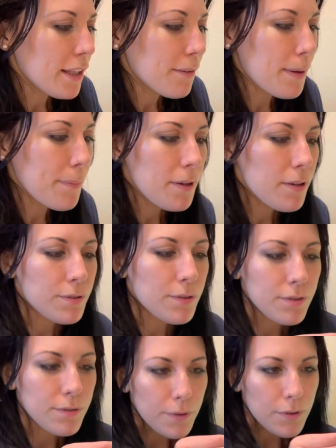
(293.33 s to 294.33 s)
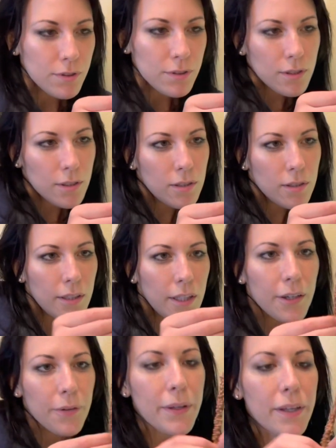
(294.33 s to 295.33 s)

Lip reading: Maybe you're just supposed to, there we